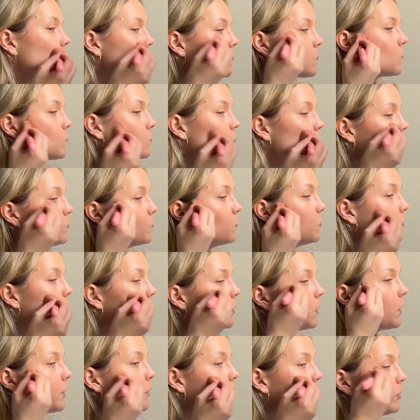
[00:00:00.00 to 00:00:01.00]
And
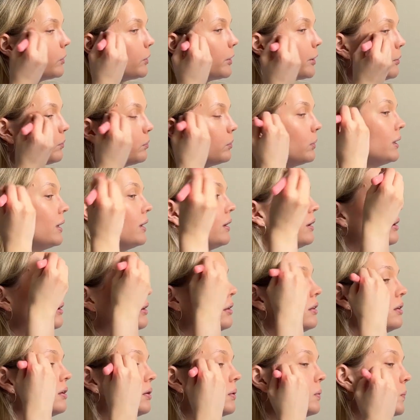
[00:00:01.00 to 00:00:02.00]
blend, blend,
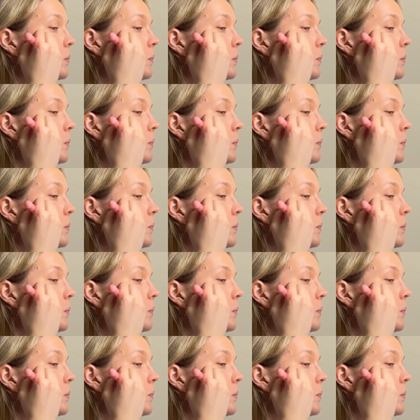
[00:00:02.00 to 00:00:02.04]
blend.